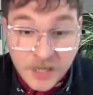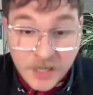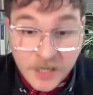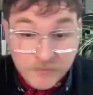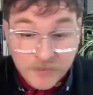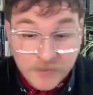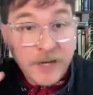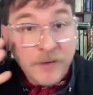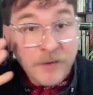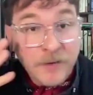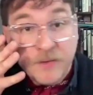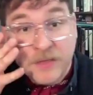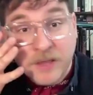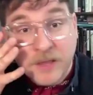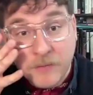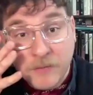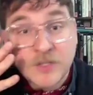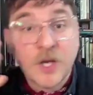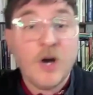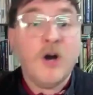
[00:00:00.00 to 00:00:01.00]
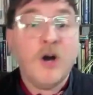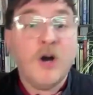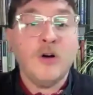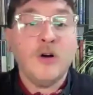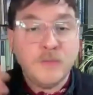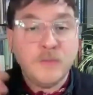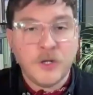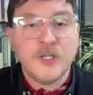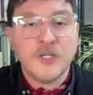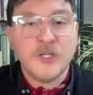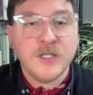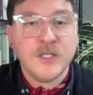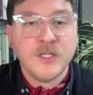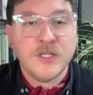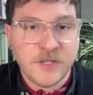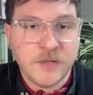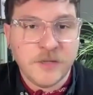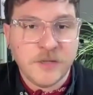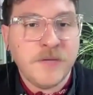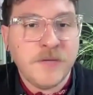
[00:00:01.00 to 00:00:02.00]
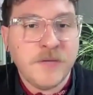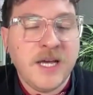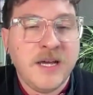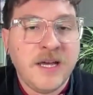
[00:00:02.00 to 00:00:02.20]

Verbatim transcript: um, it, that was the whole point of them.